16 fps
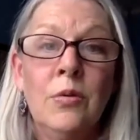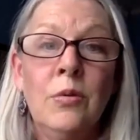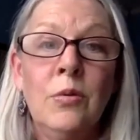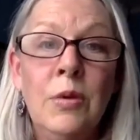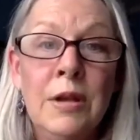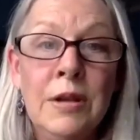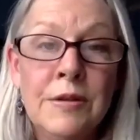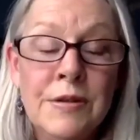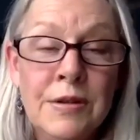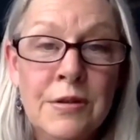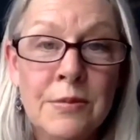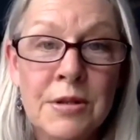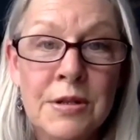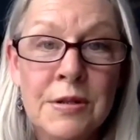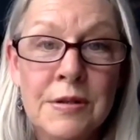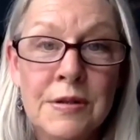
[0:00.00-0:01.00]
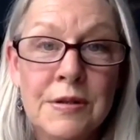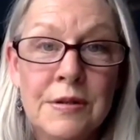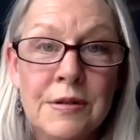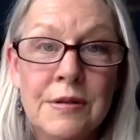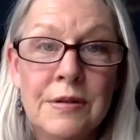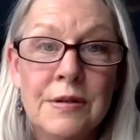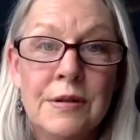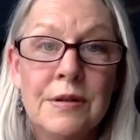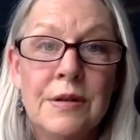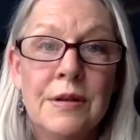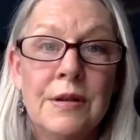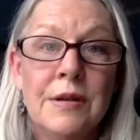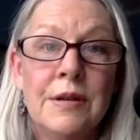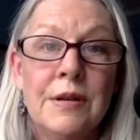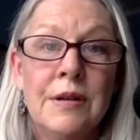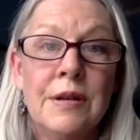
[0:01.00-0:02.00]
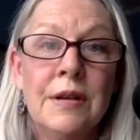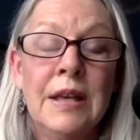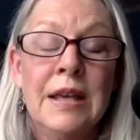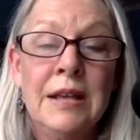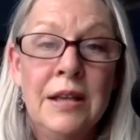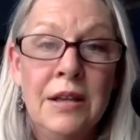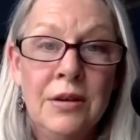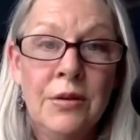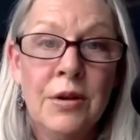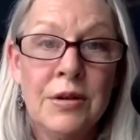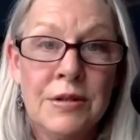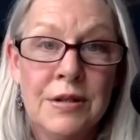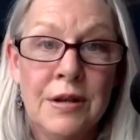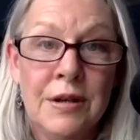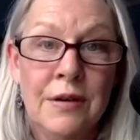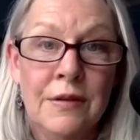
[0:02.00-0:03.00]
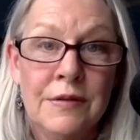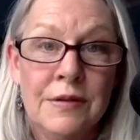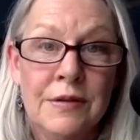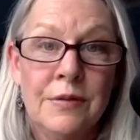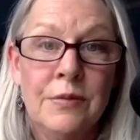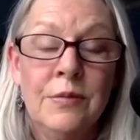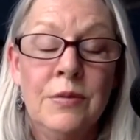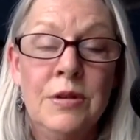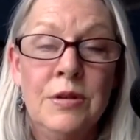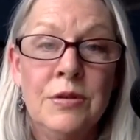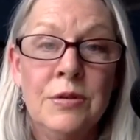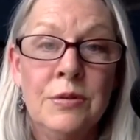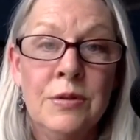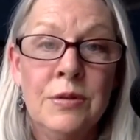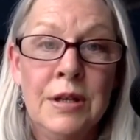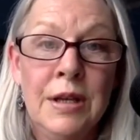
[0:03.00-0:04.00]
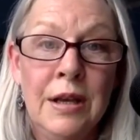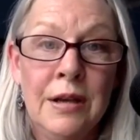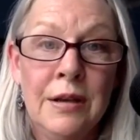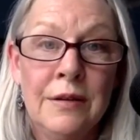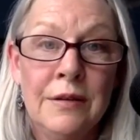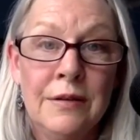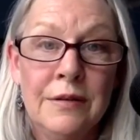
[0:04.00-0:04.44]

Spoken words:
We as humans can heal ourselves. We truly can.